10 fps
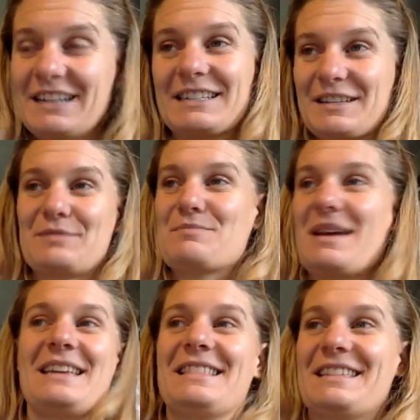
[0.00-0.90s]
It doesn't
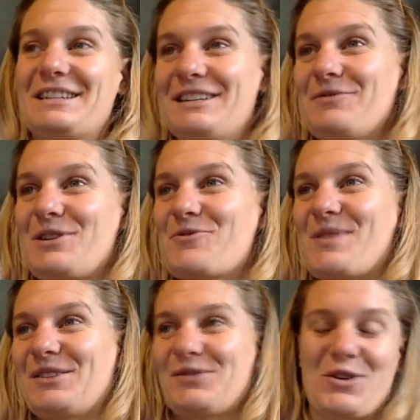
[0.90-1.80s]
mean that we
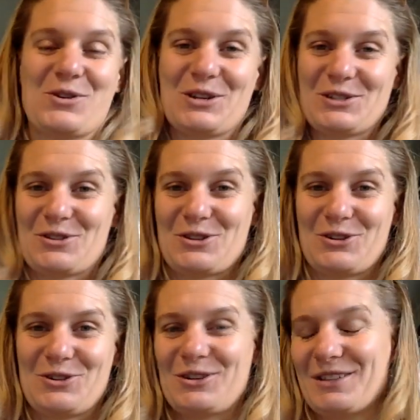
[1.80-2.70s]
always focus on the
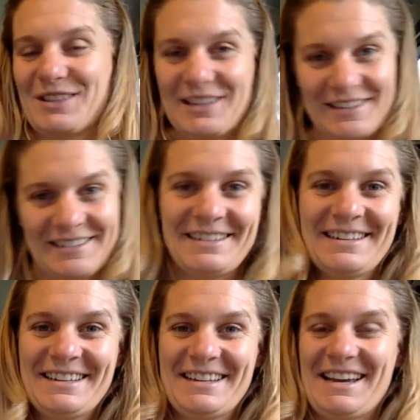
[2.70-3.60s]
good at
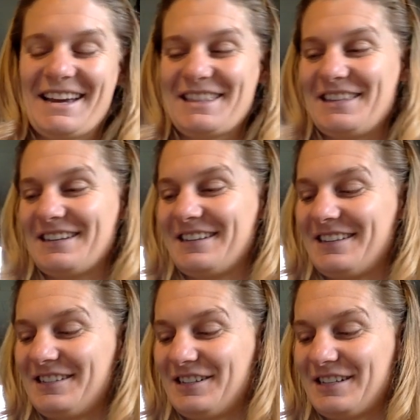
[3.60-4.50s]
the
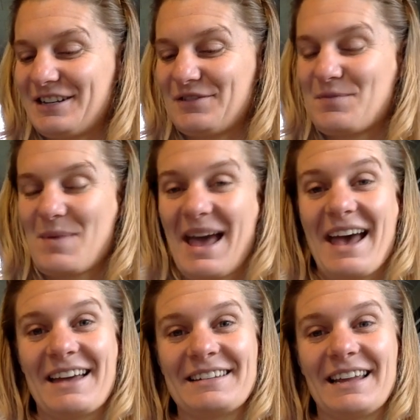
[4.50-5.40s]
descent of
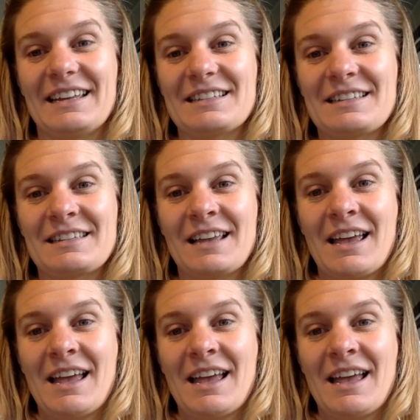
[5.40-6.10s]
bad. It's